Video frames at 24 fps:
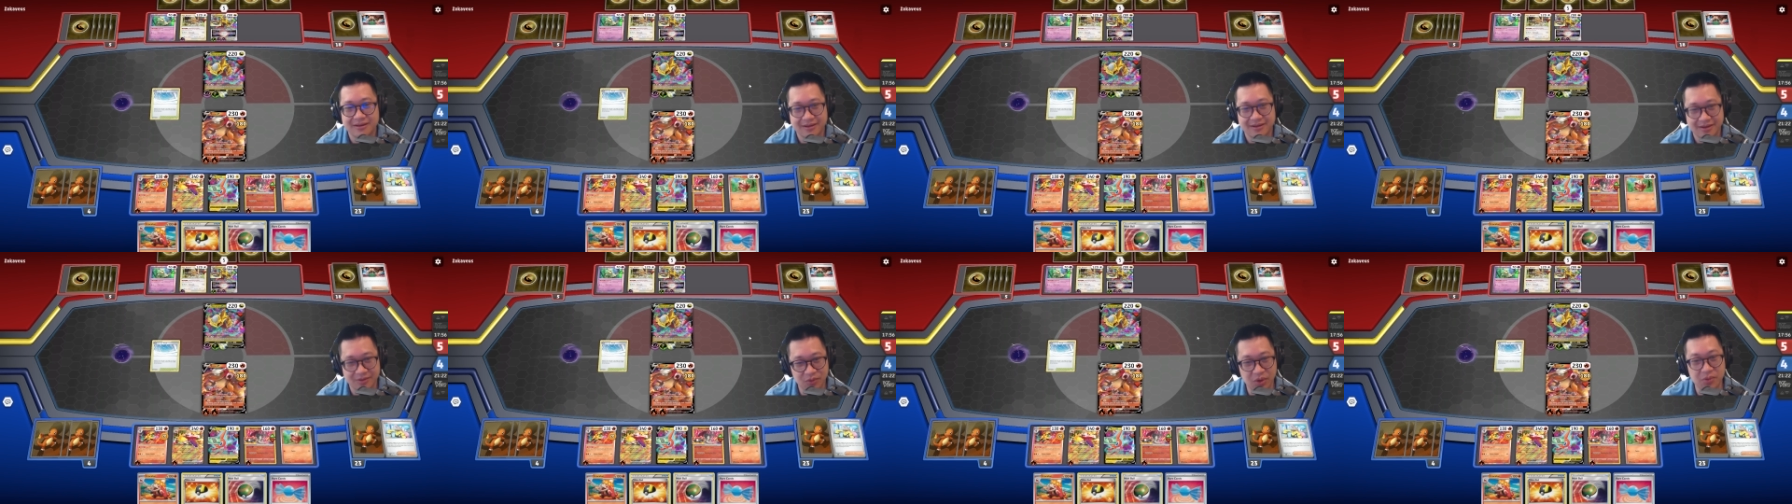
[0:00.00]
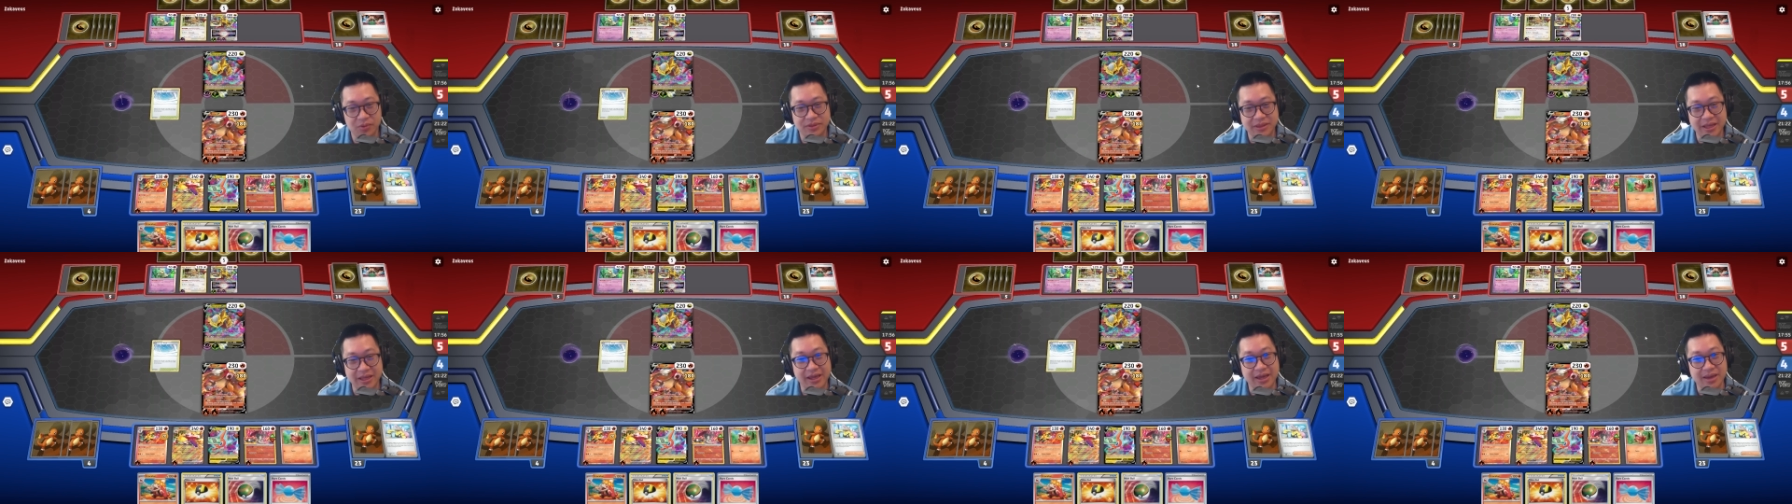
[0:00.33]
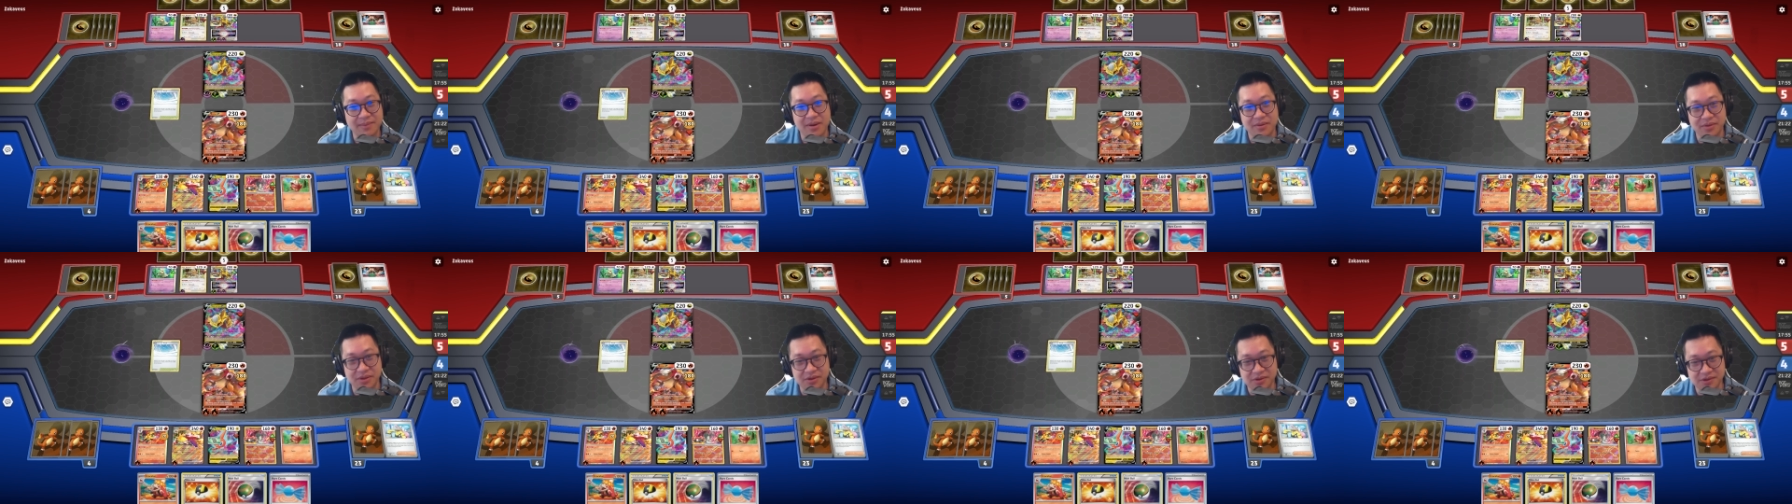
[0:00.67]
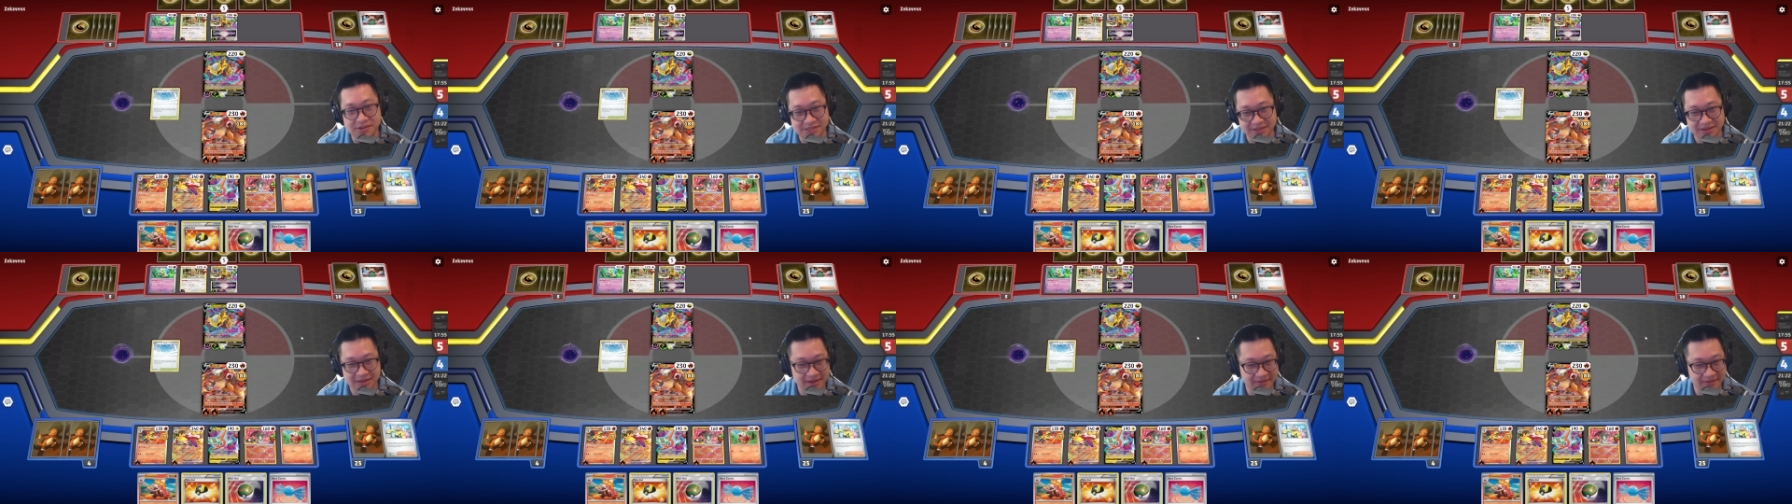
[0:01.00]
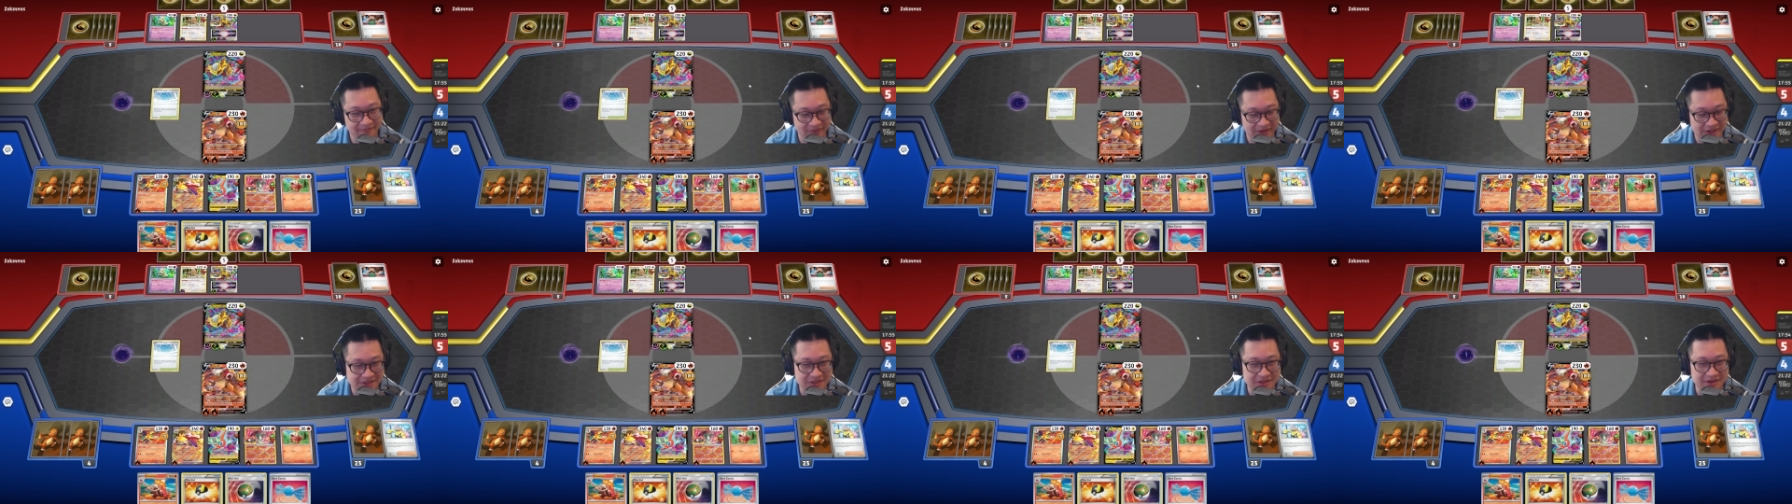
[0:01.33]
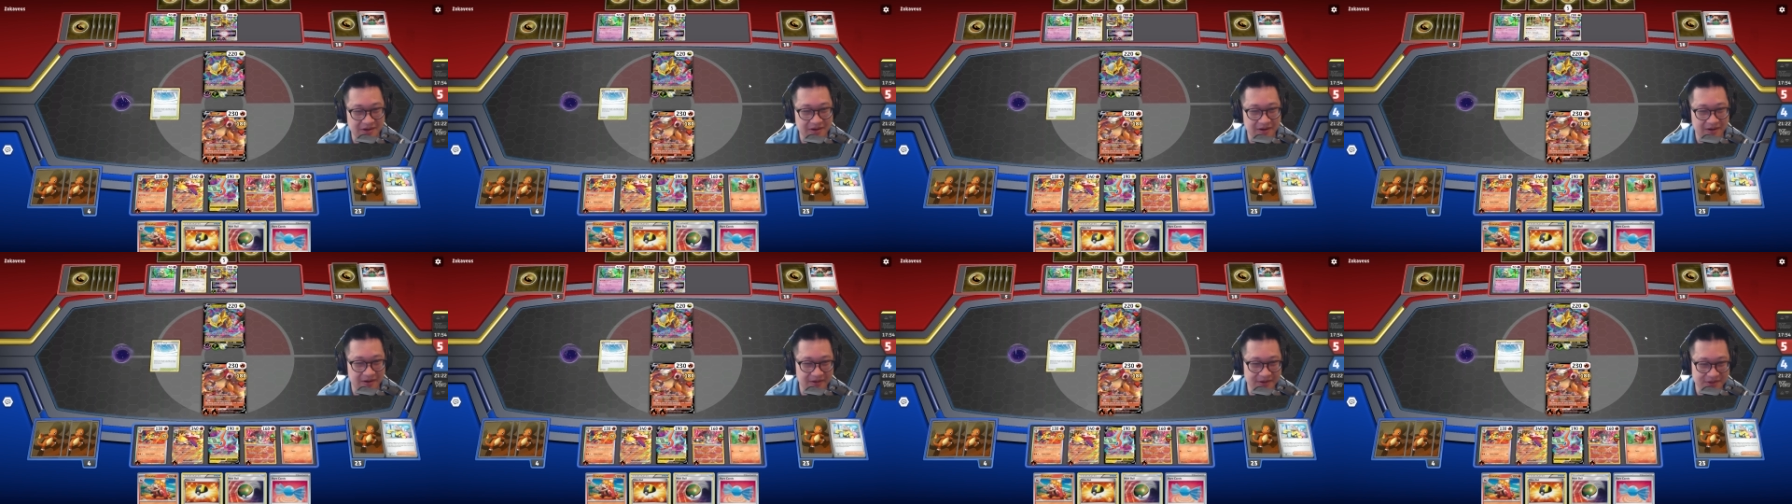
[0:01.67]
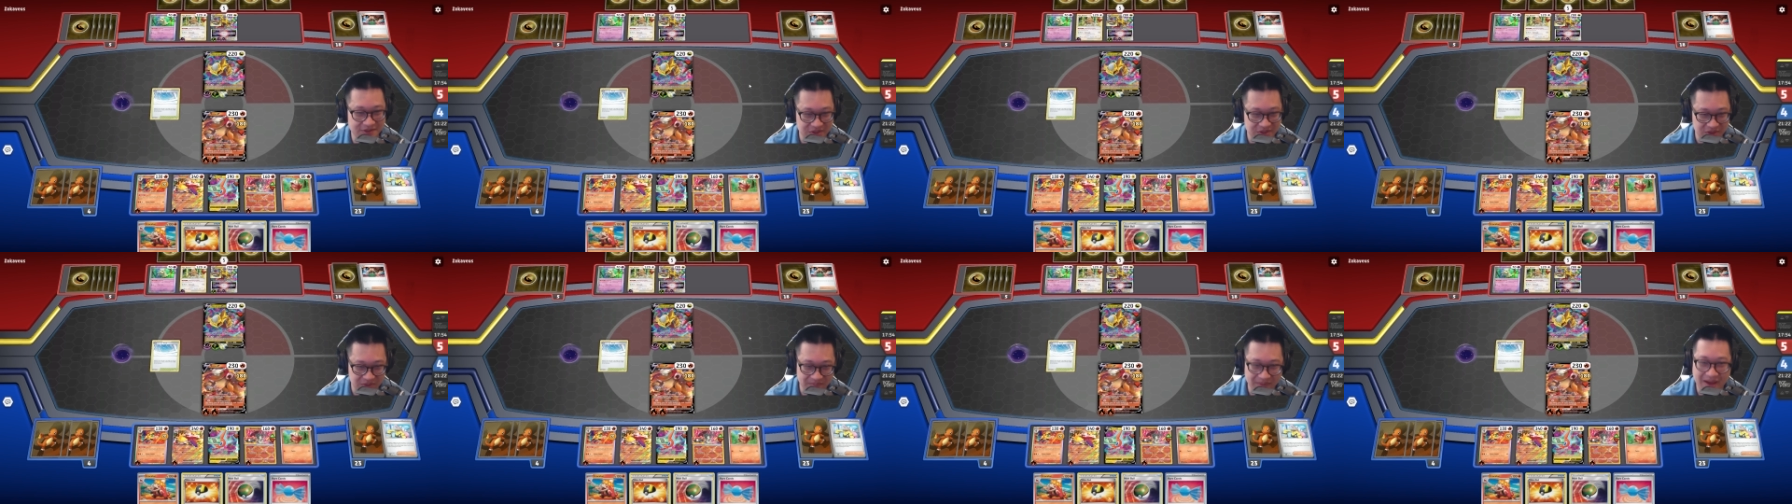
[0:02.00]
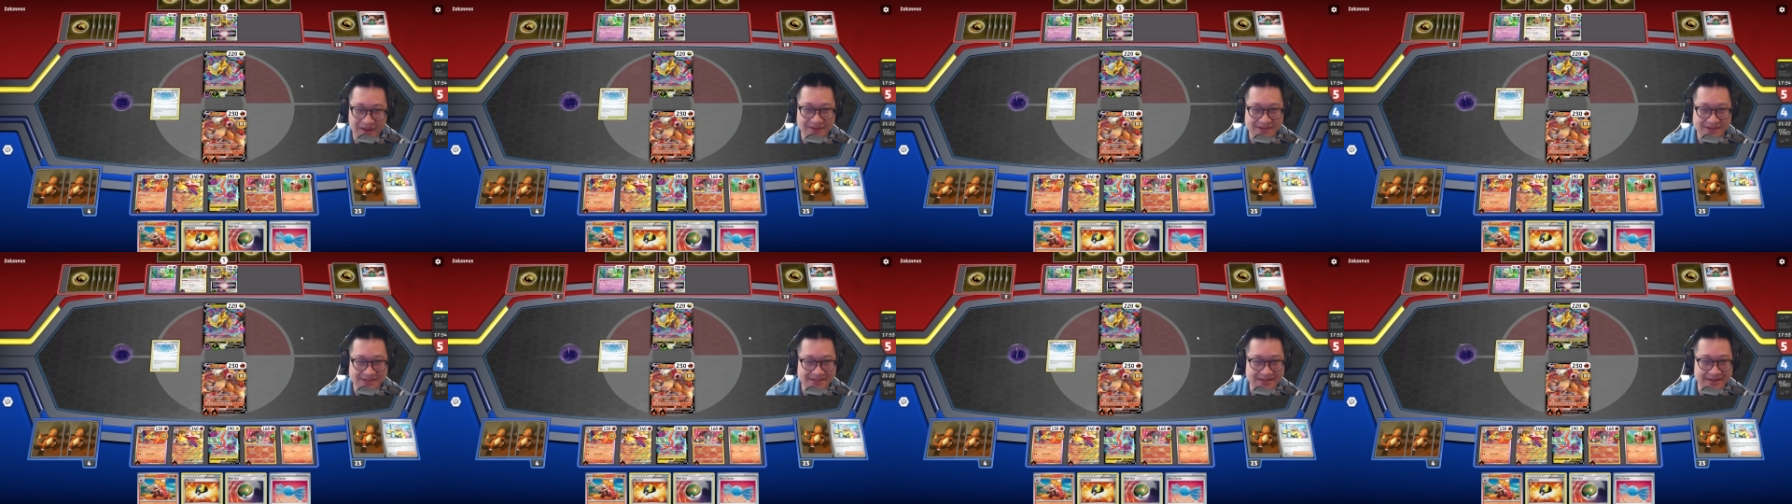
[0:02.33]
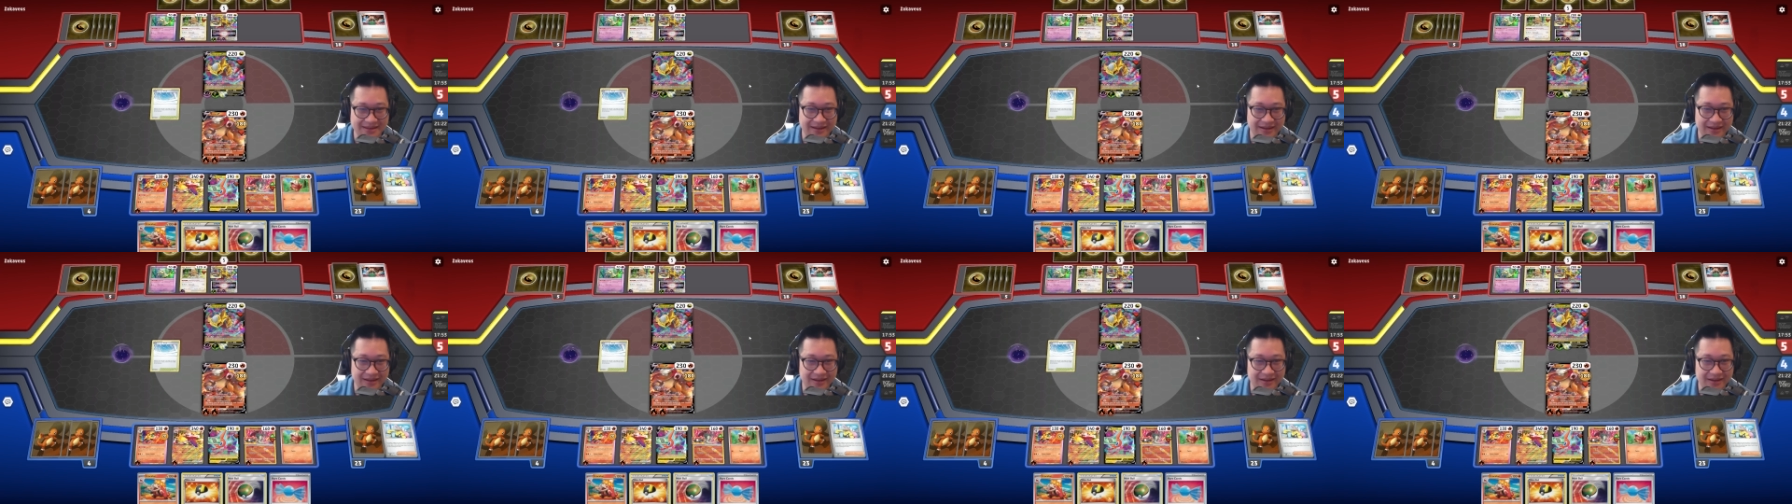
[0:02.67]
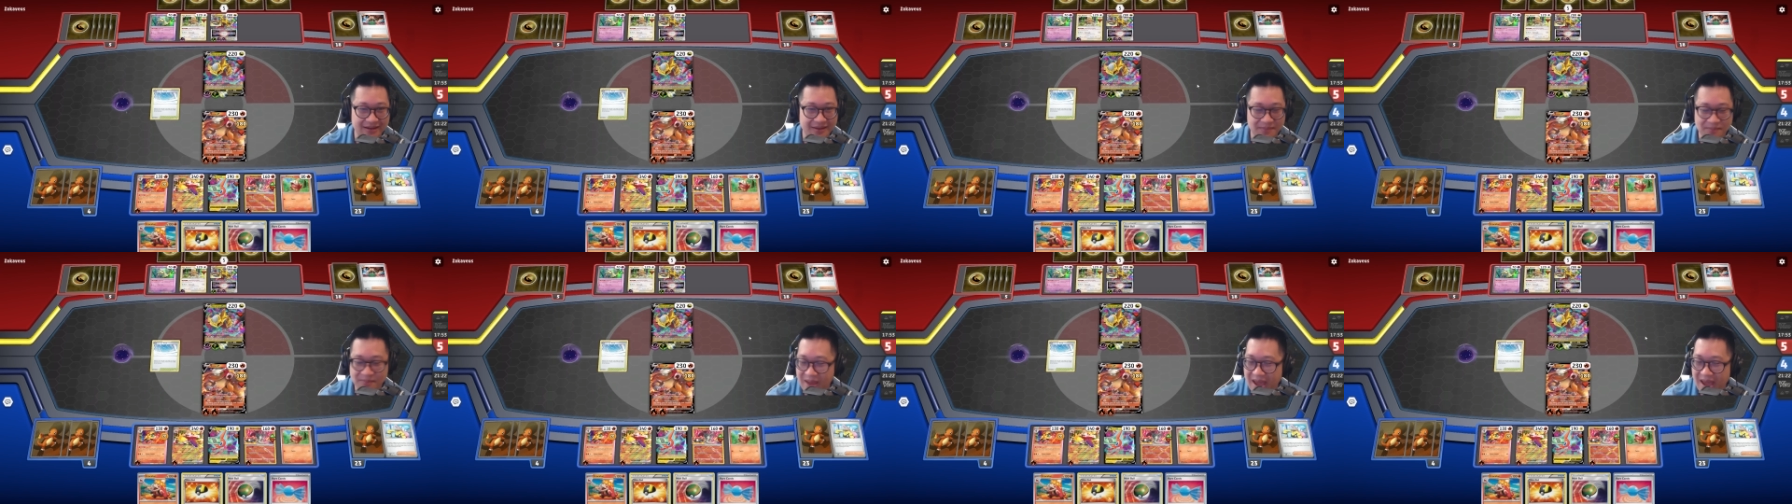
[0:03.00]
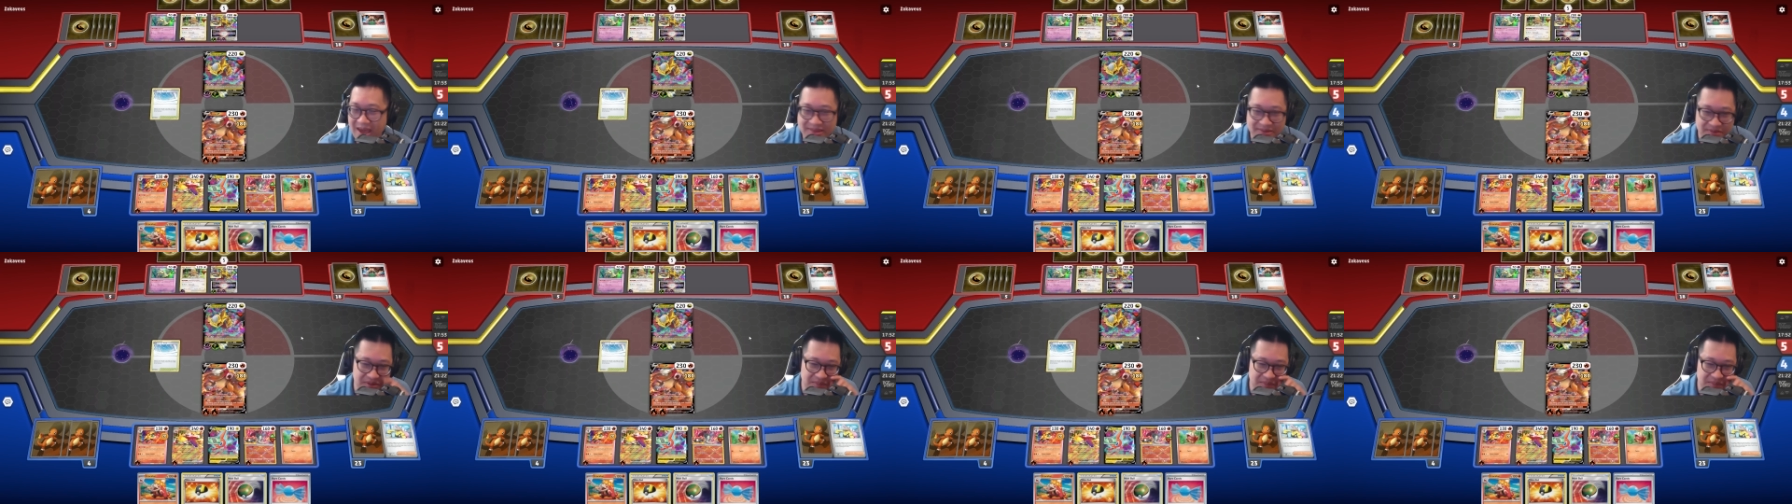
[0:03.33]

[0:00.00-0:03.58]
We were thinking about using the V-Star to bounce the Path of